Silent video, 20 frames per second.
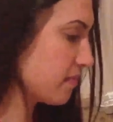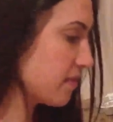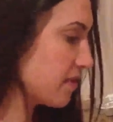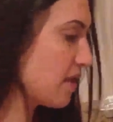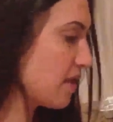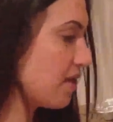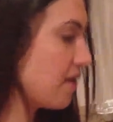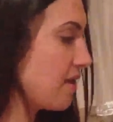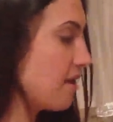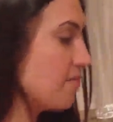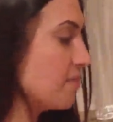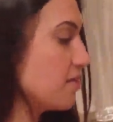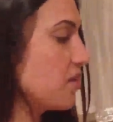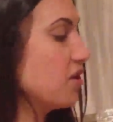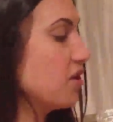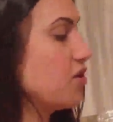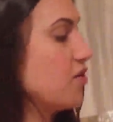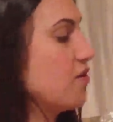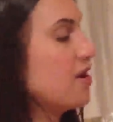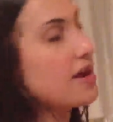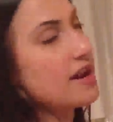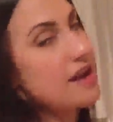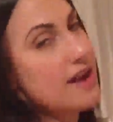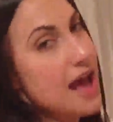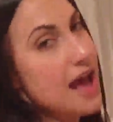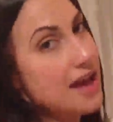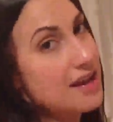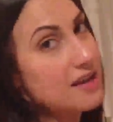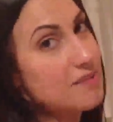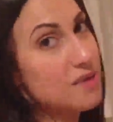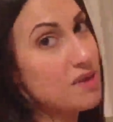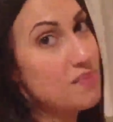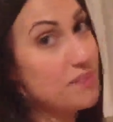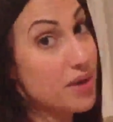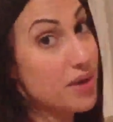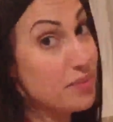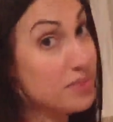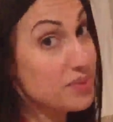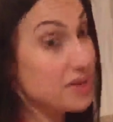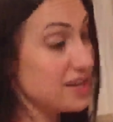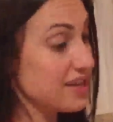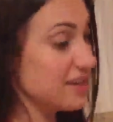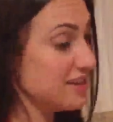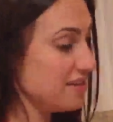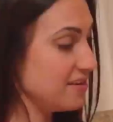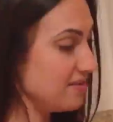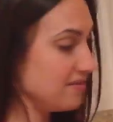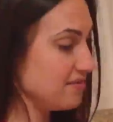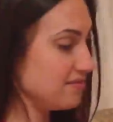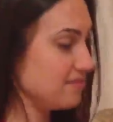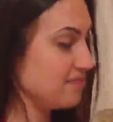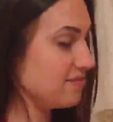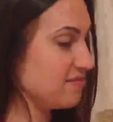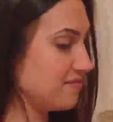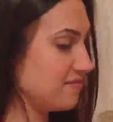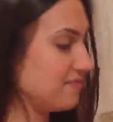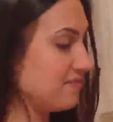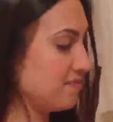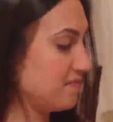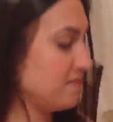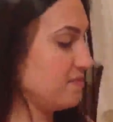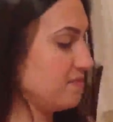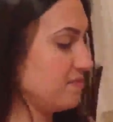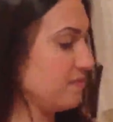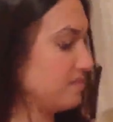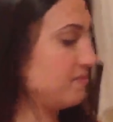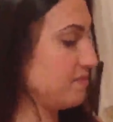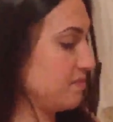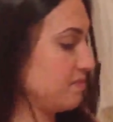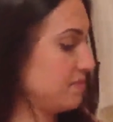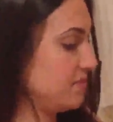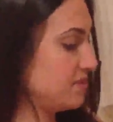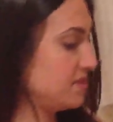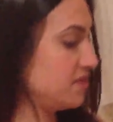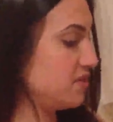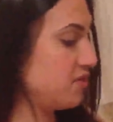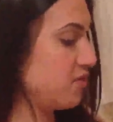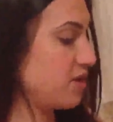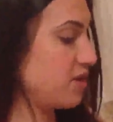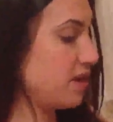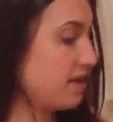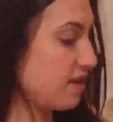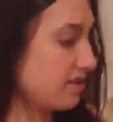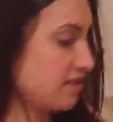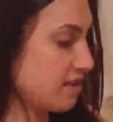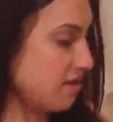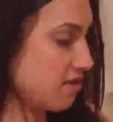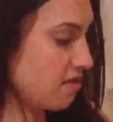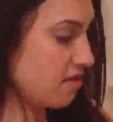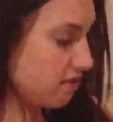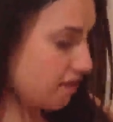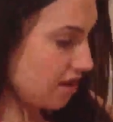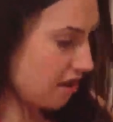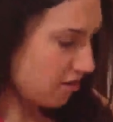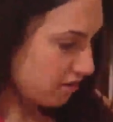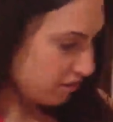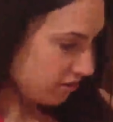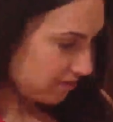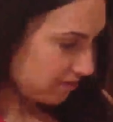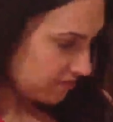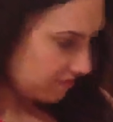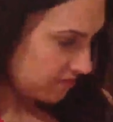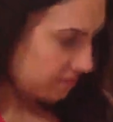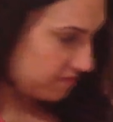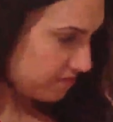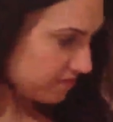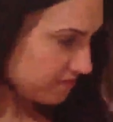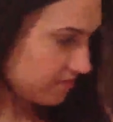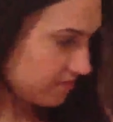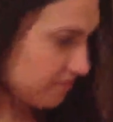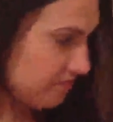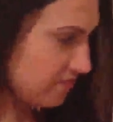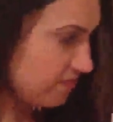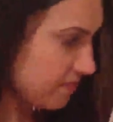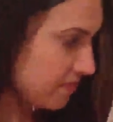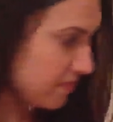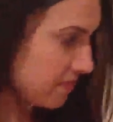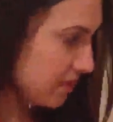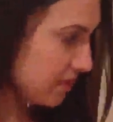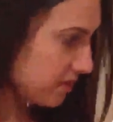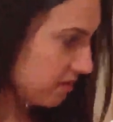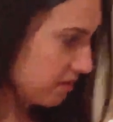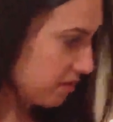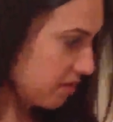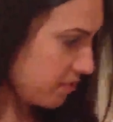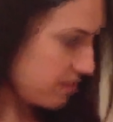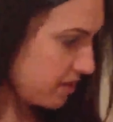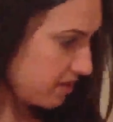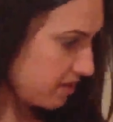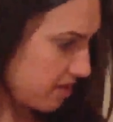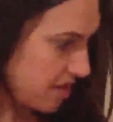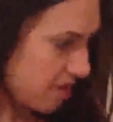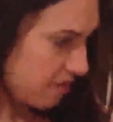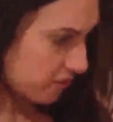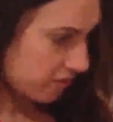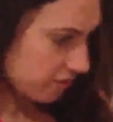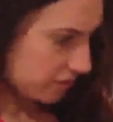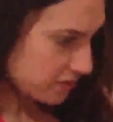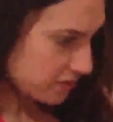I'm going to go ahead and add in my pumpkin. See if we can get that all out. A little bit left.